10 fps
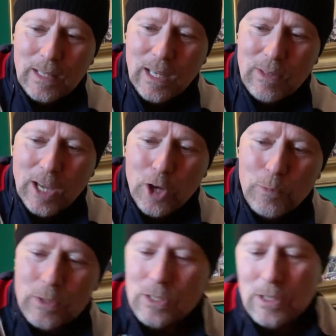that
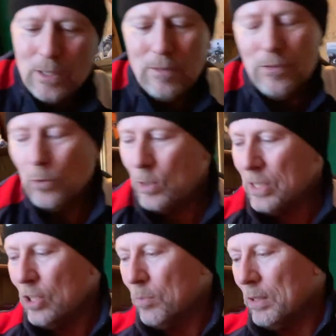opens the
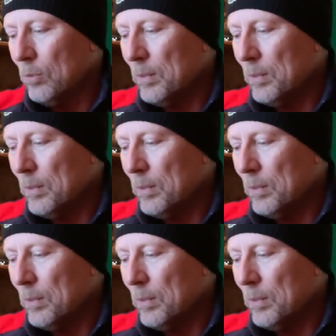whiskey up a little